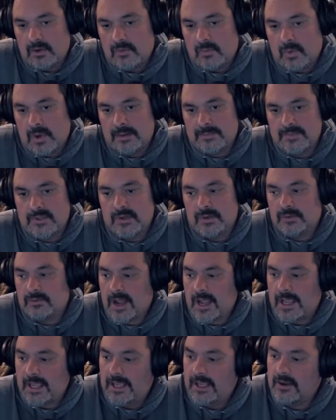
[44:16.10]
what I'm doing
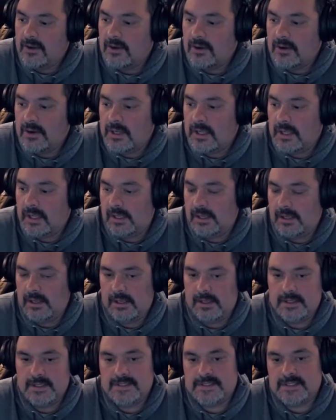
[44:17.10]
right here
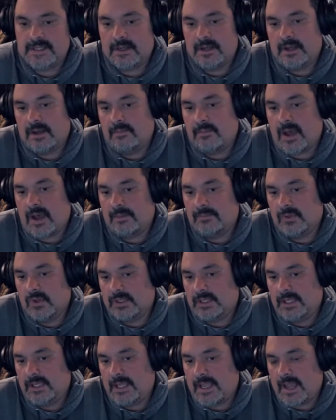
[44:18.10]
is um, I'm
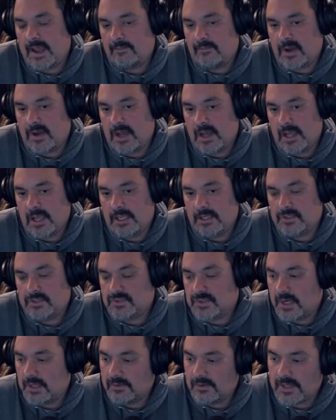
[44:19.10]
looking at my
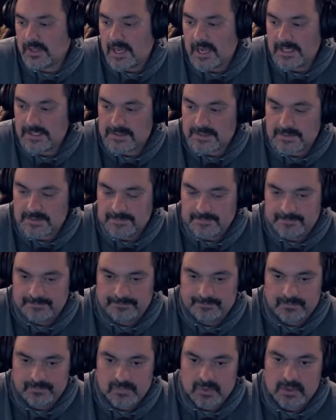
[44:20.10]
trailer lights
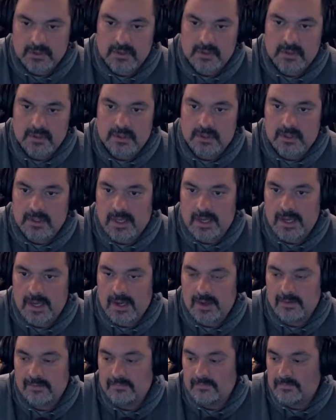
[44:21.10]

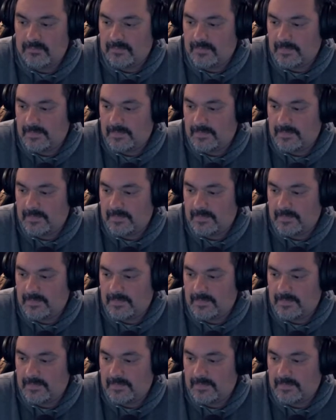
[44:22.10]
um,